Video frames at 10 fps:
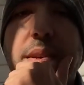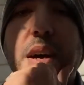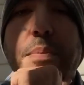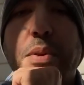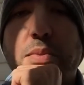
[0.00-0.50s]

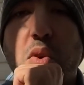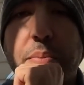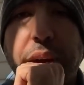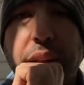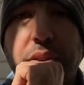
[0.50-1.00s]
Couple
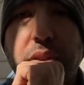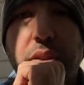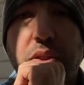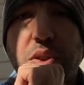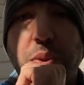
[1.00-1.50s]
more minutes.
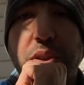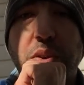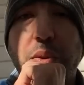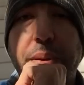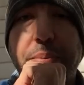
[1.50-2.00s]
Just want to
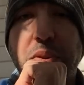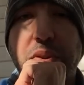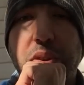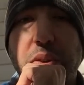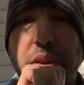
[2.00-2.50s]
see what people
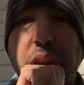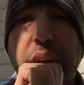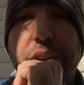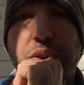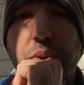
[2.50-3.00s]
are doing.
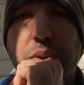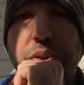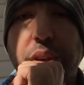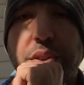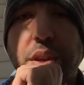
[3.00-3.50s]

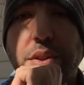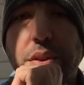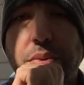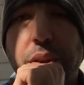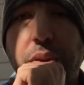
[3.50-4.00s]
Jules, it's
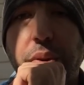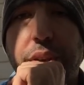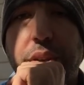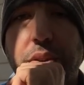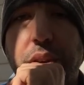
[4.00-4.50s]
63
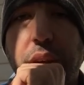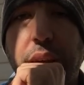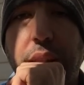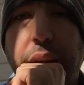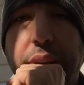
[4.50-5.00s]
degrees here
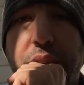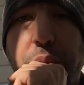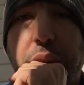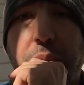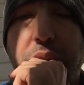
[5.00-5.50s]
today.
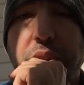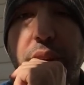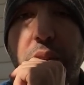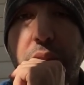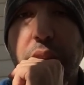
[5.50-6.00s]
Last week was
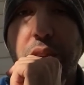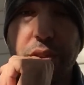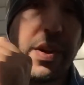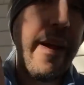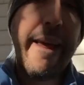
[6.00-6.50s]
single
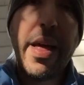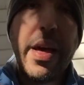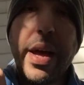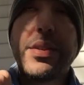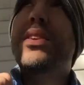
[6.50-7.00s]
digits.
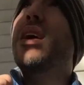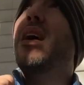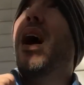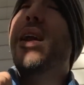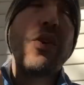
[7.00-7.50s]
It's
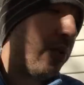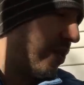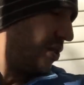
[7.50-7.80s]
I don't know if